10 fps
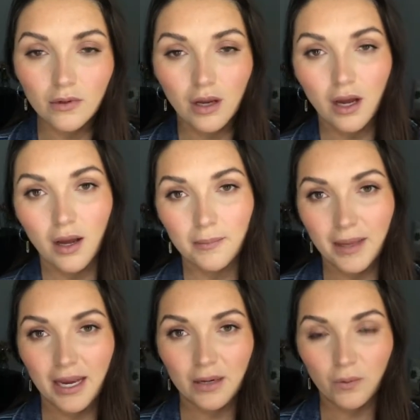
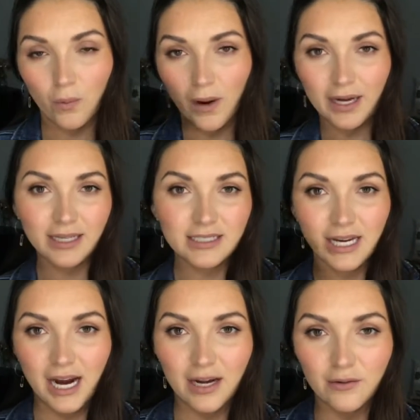and wanting to
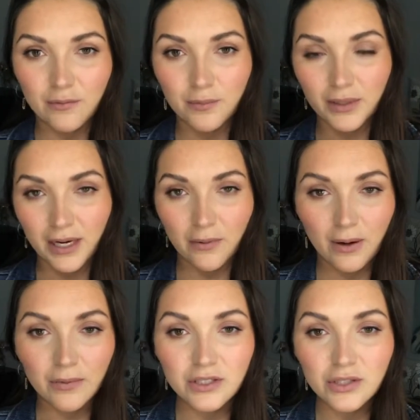kind of play around
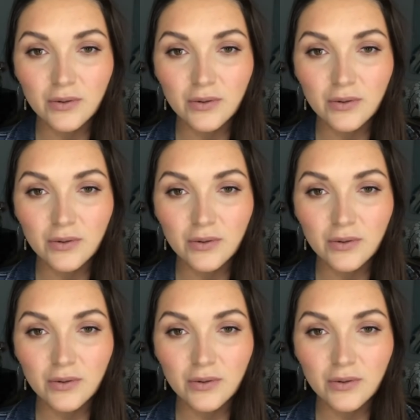with two,